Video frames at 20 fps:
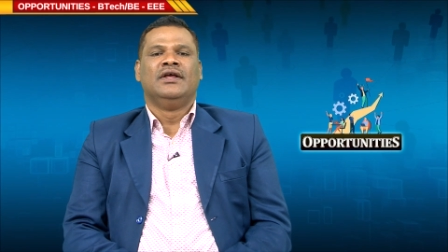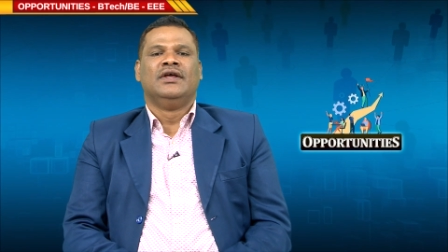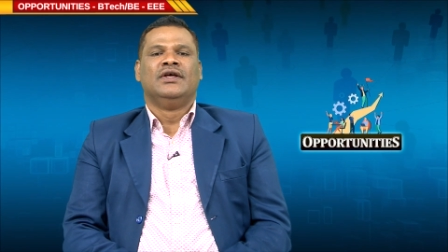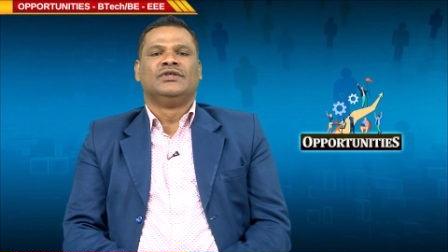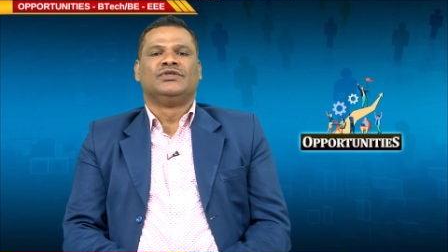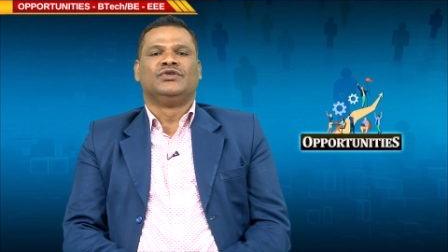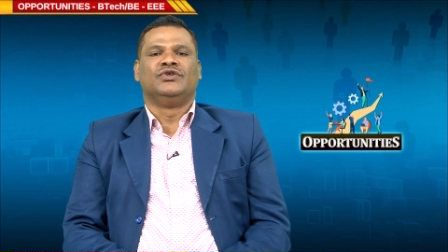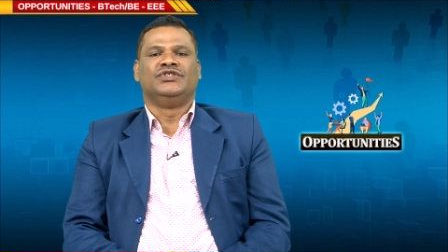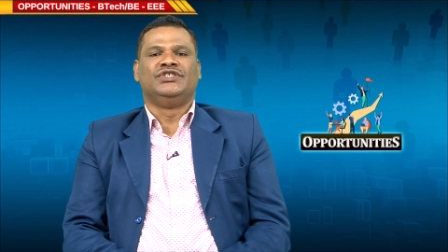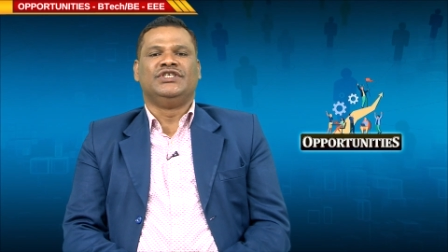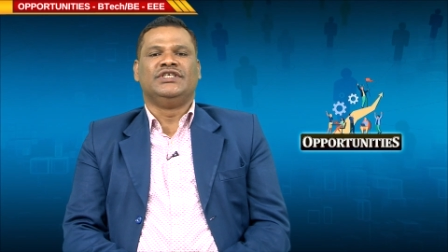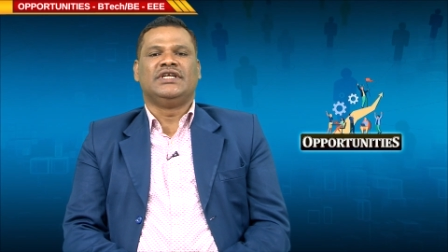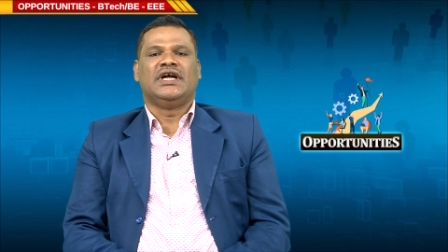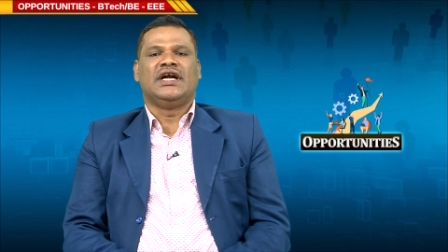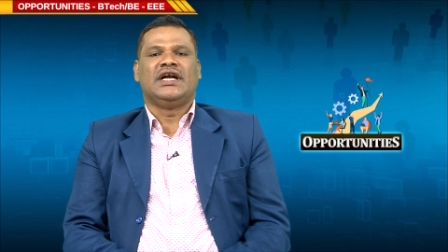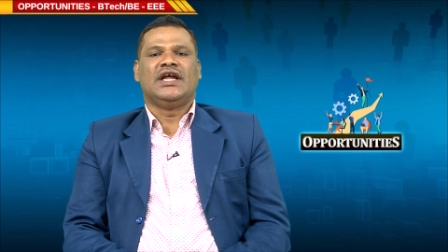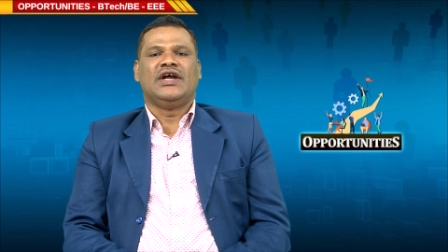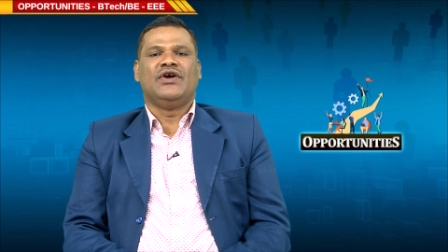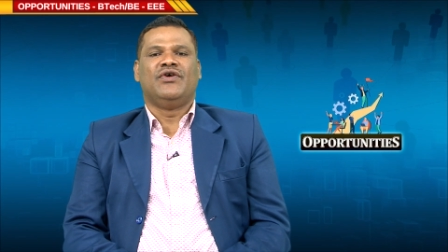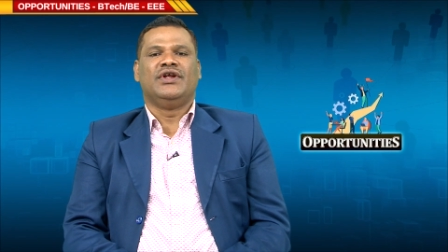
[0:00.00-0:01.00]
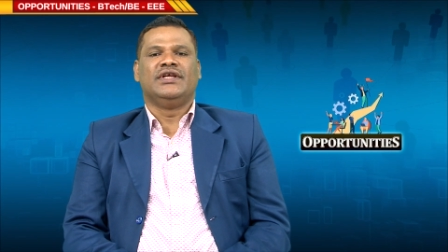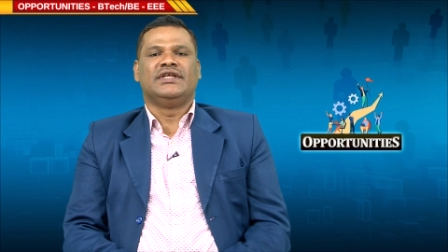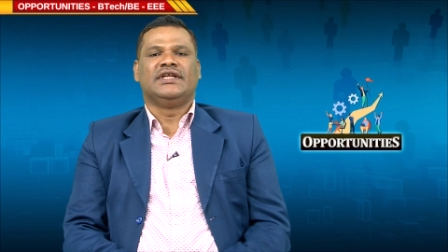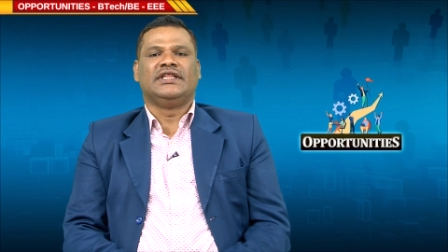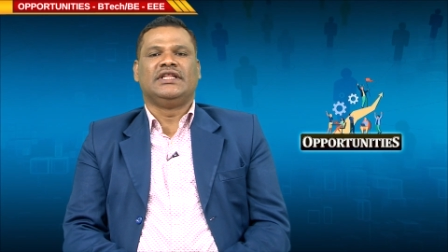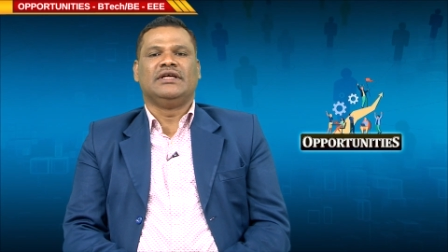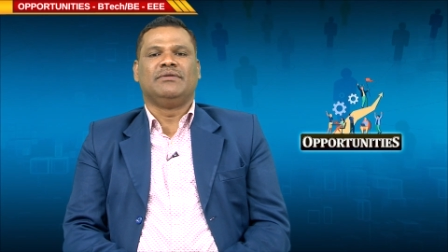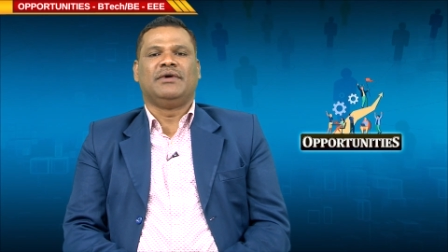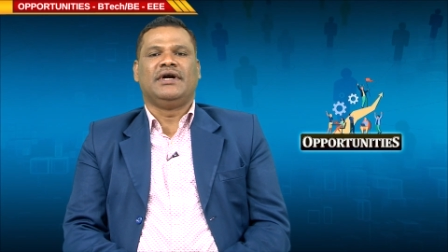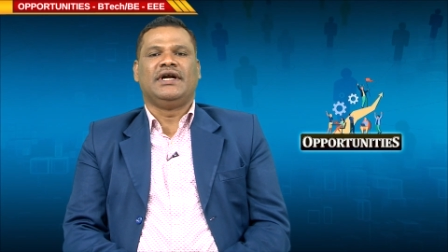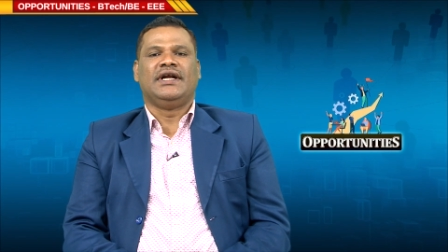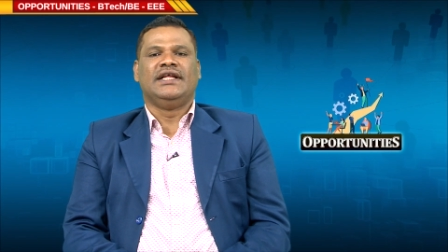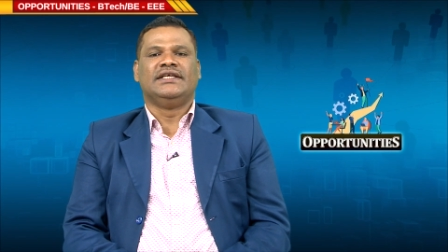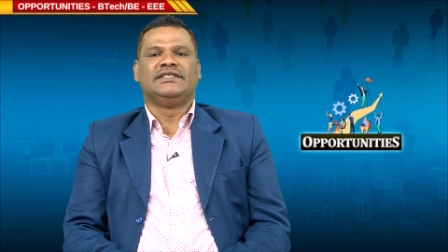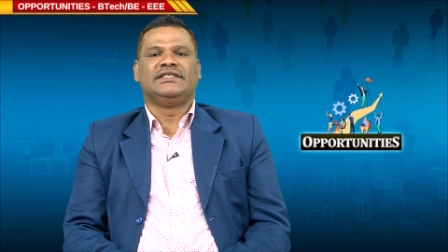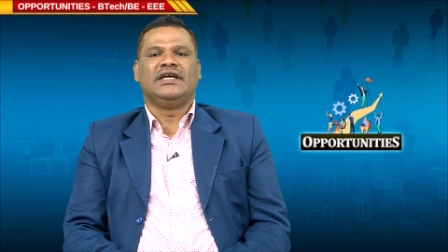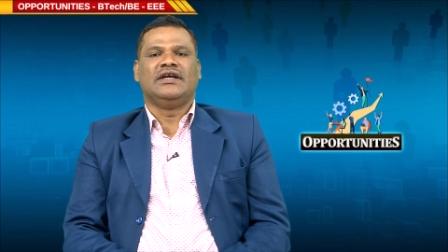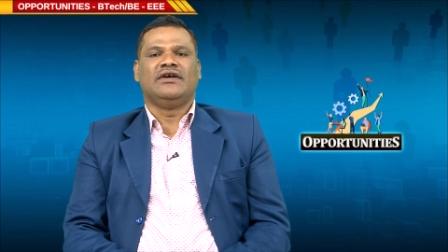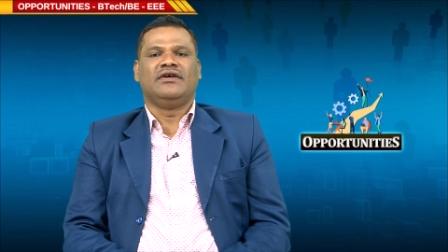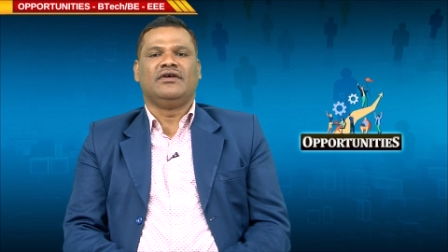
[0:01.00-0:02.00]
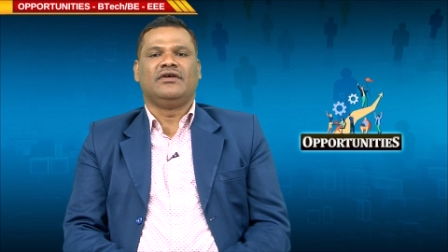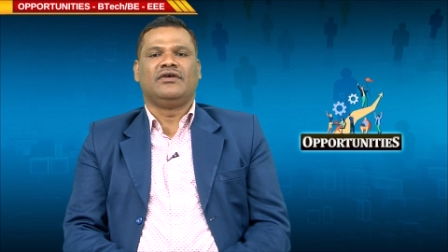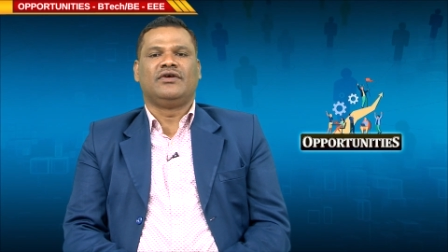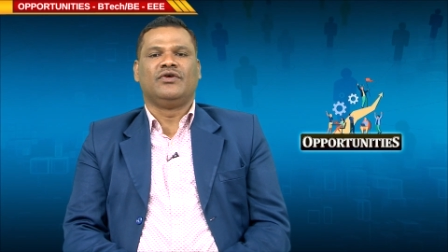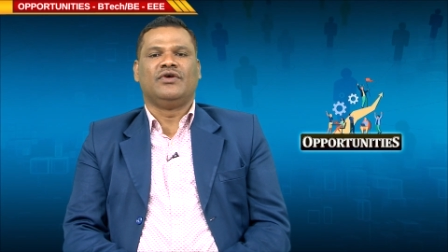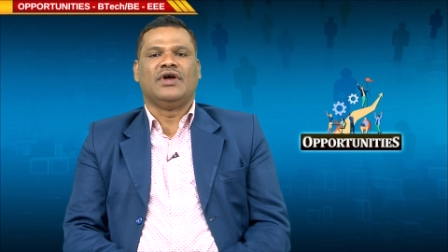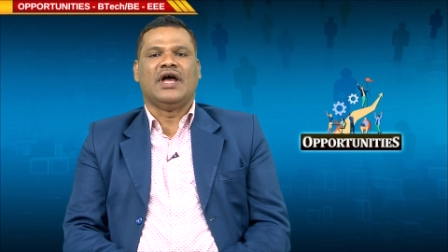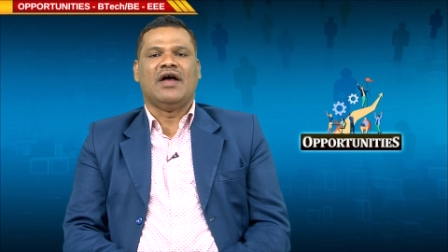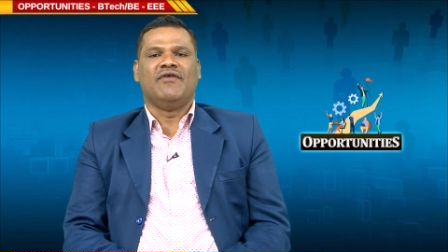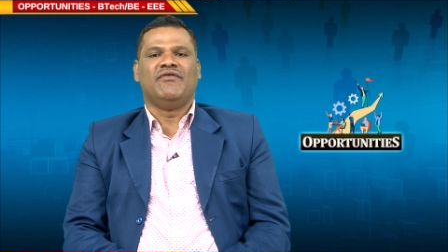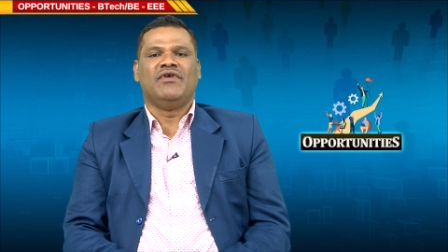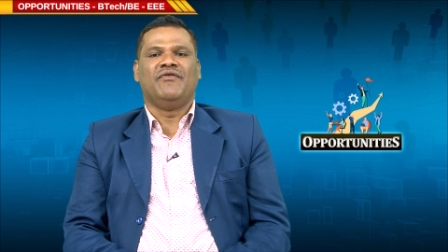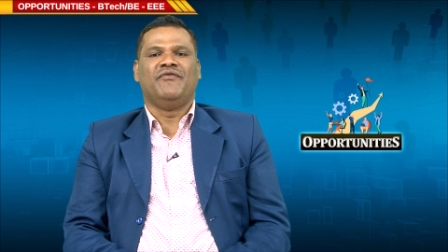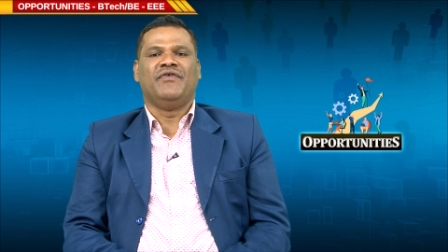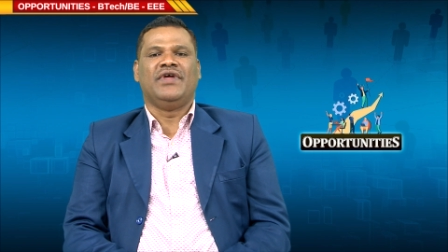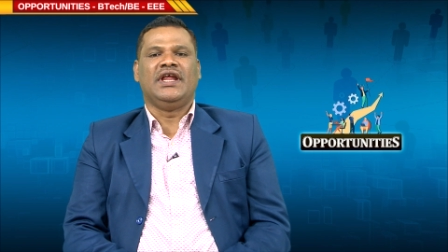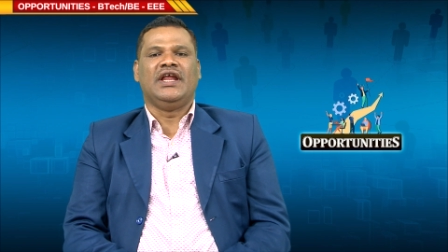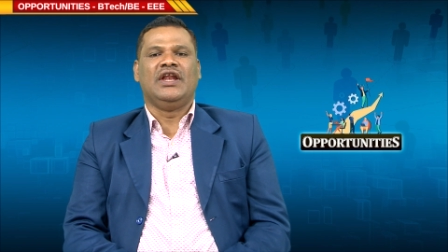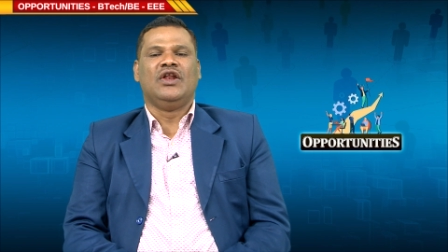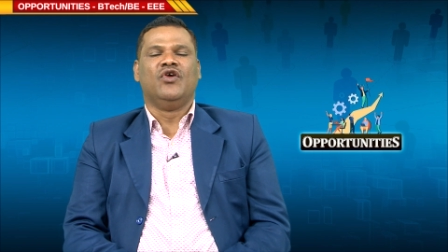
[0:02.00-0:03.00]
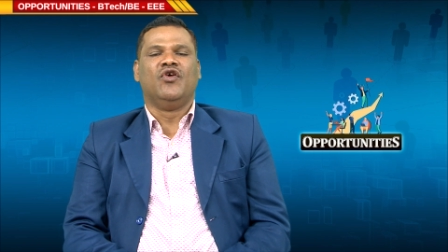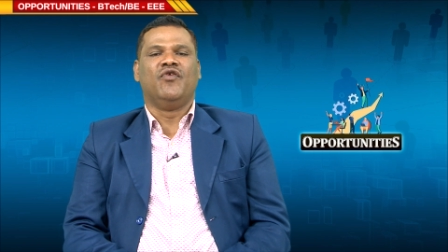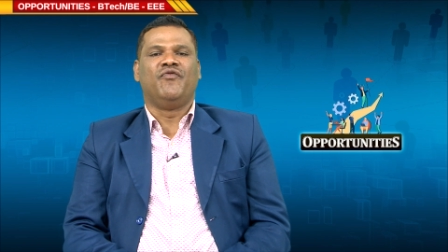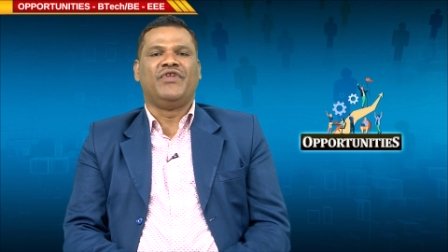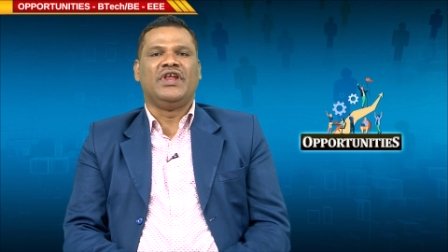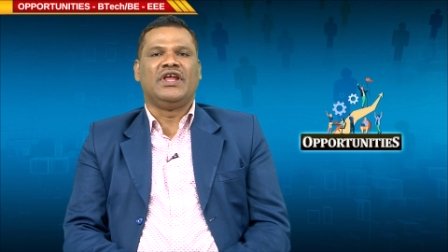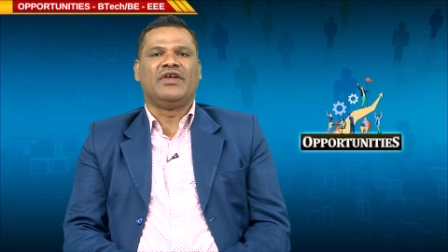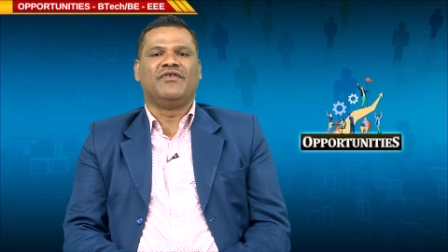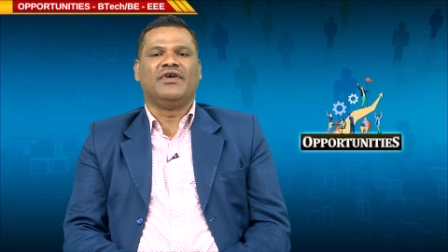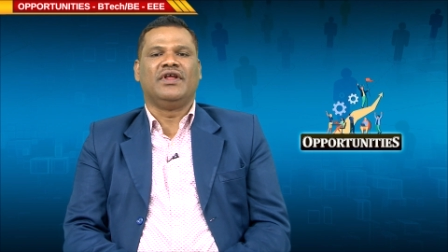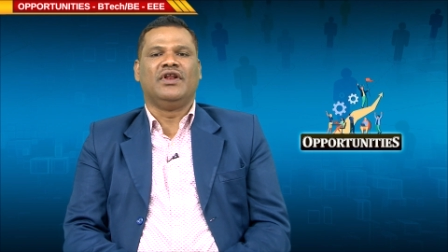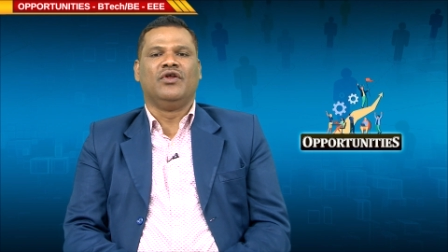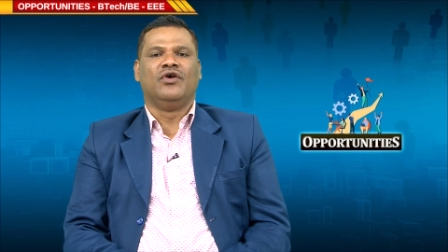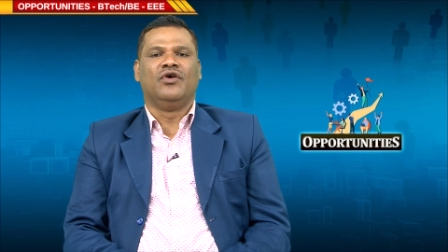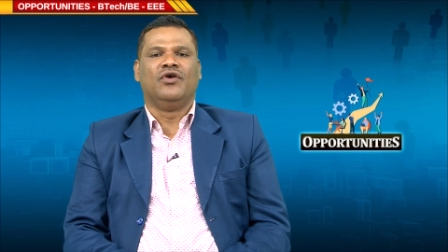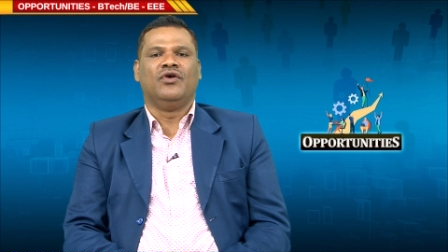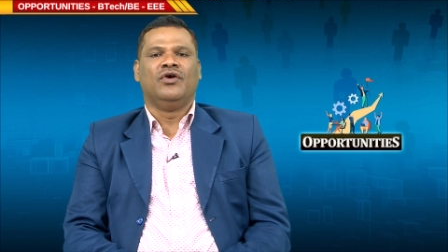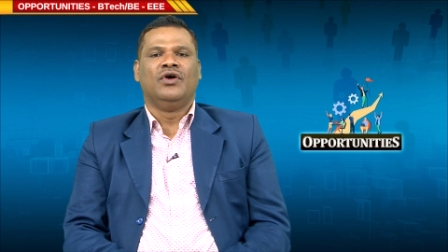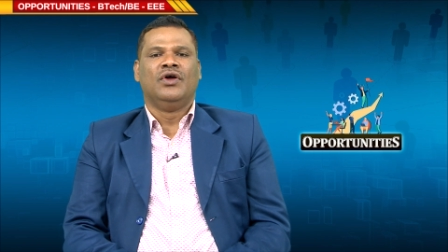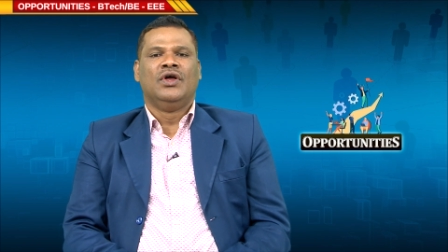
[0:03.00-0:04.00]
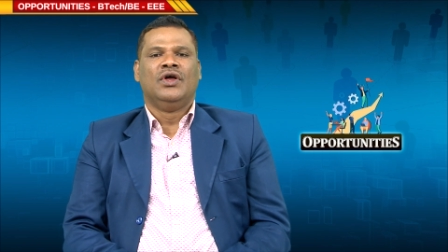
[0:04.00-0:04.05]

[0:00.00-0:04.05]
So, Zener diode is nothing but designed to have a very low frequency, low,